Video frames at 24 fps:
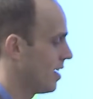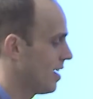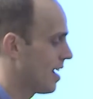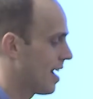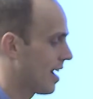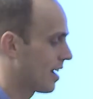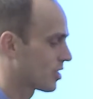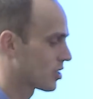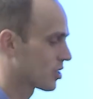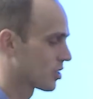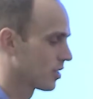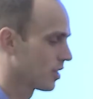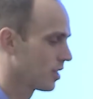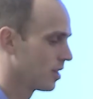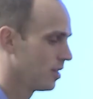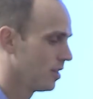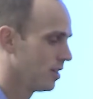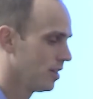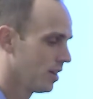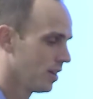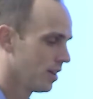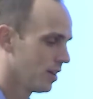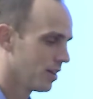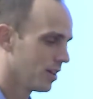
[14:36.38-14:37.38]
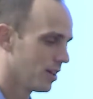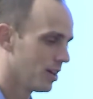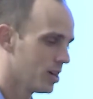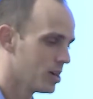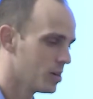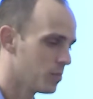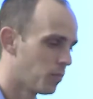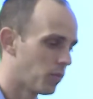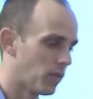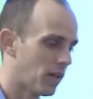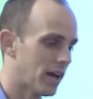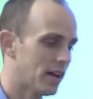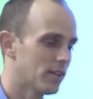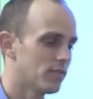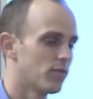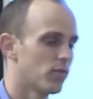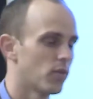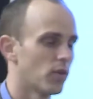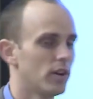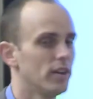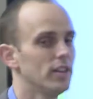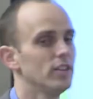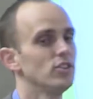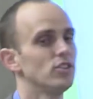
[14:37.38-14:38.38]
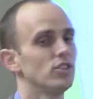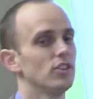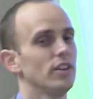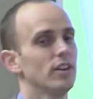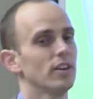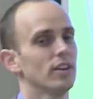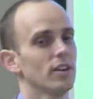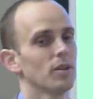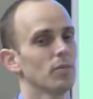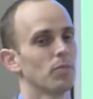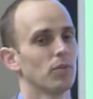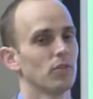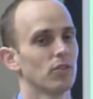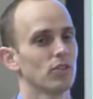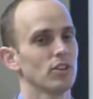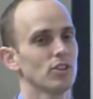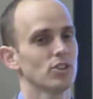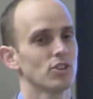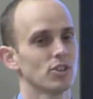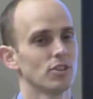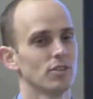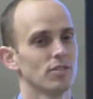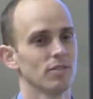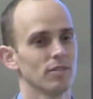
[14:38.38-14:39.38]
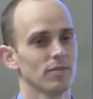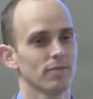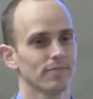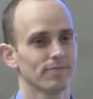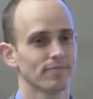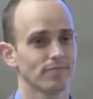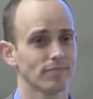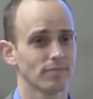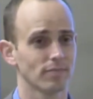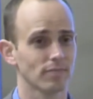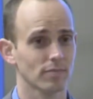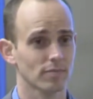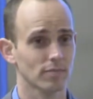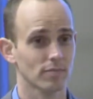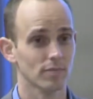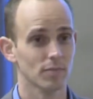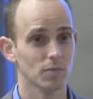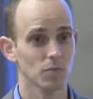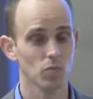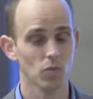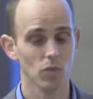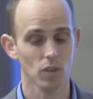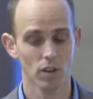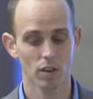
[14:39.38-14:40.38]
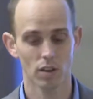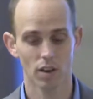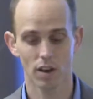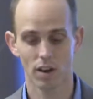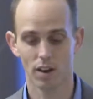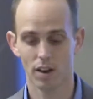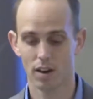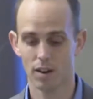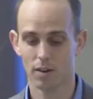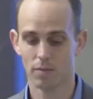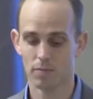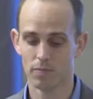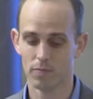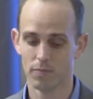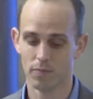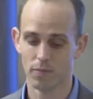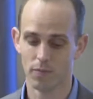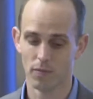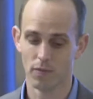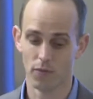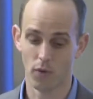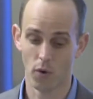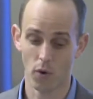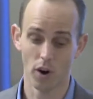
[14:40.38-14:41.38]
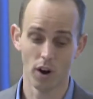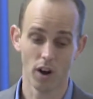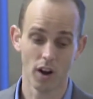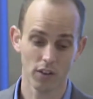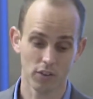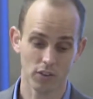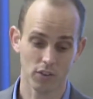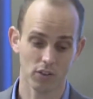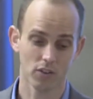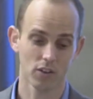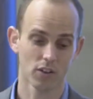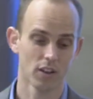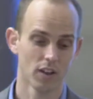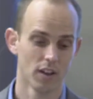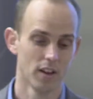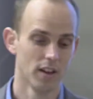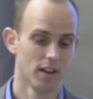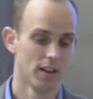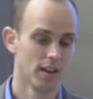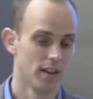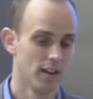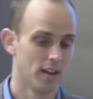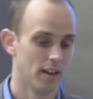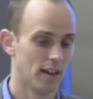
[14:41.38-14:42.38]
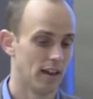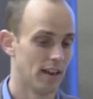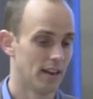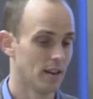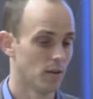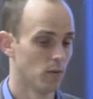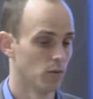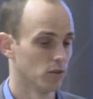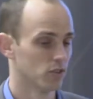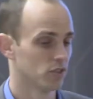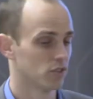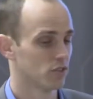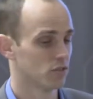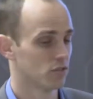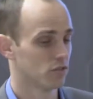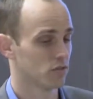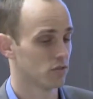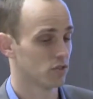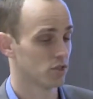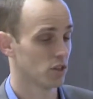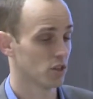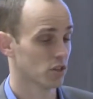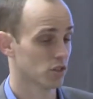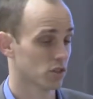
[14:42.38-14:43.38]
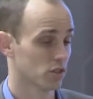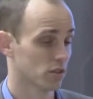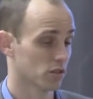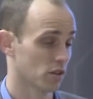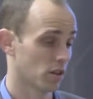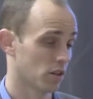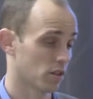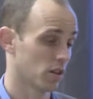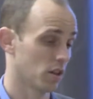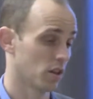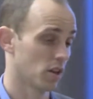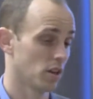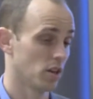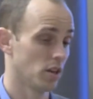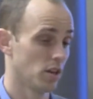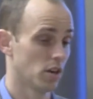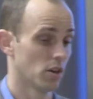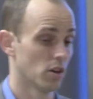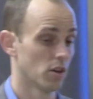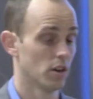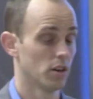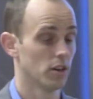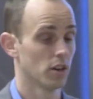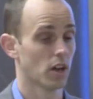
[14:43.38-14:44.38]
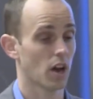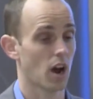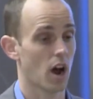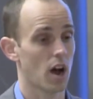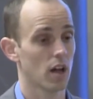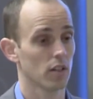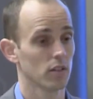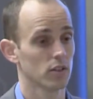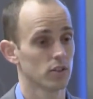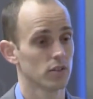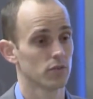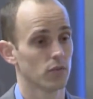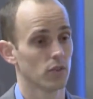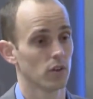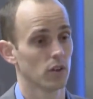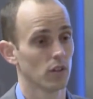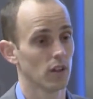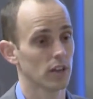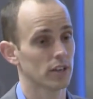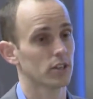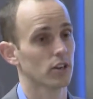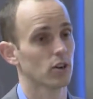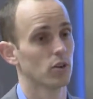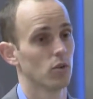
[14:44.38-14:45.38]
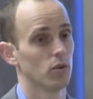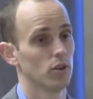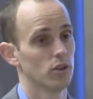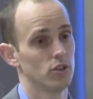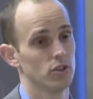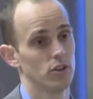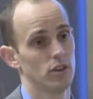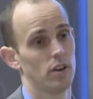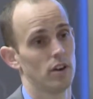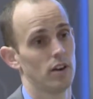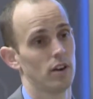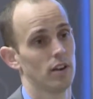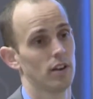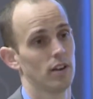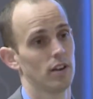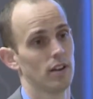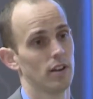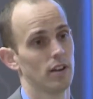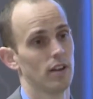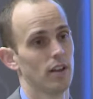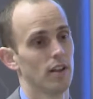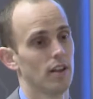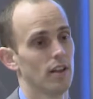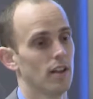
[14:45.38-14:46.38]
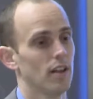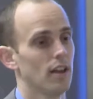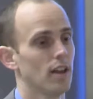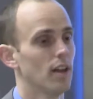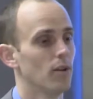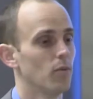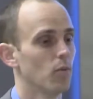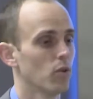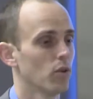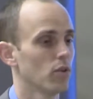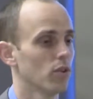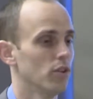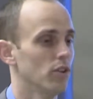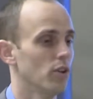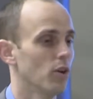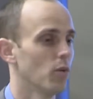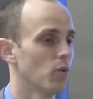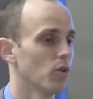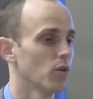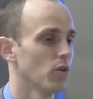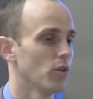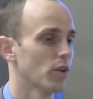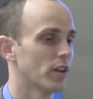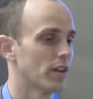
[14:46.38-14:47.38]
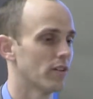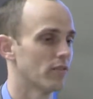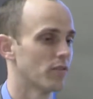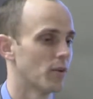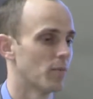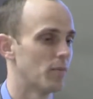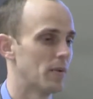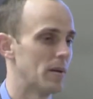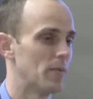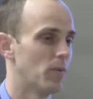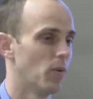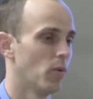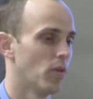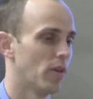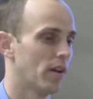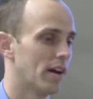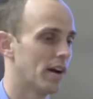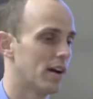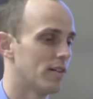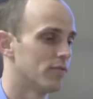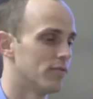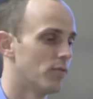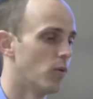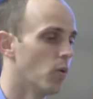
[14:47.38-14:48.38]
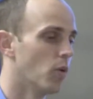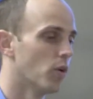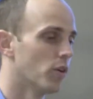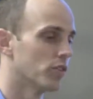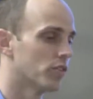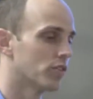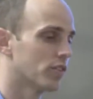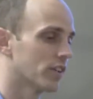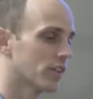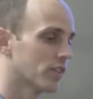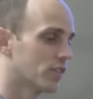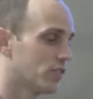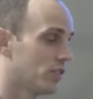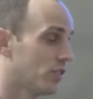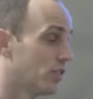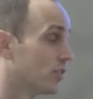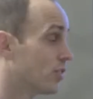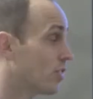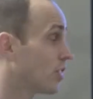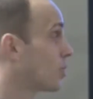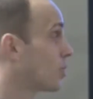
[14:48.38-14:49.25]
he actually applied for an engineering position um, for us, and he was just, I think, a year into college for electrical engineering. And we're, you know, we're looking for people that have four, six years